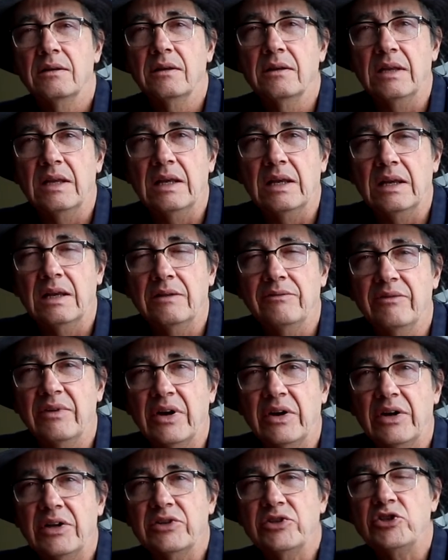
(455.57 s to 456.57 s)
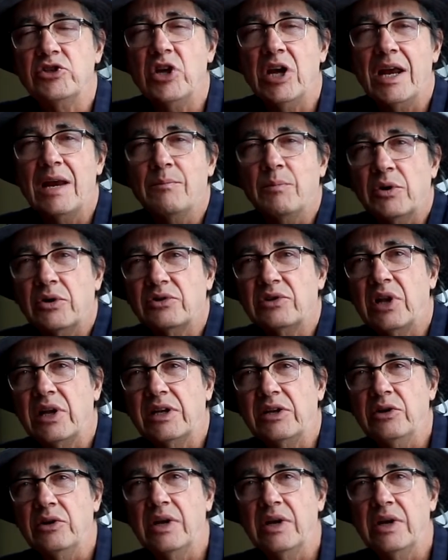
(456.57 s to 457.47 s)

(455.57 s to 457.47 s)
the various chambers like